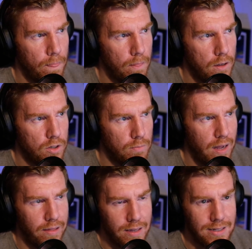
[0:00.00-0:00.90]
because
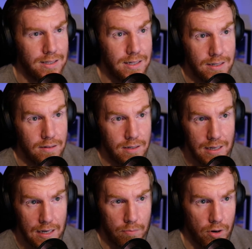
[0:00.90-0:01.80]
my thing is the
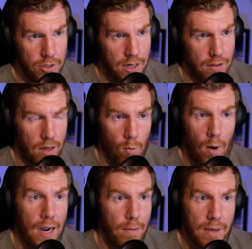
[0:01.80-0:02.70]
daily project thing,
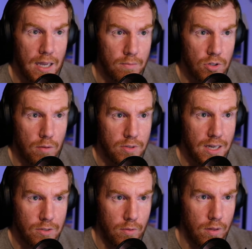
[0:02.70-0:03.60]
why I became so
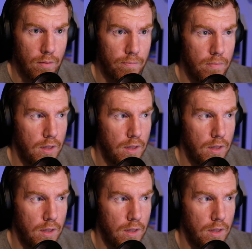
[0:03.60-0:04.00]
obsessed with them.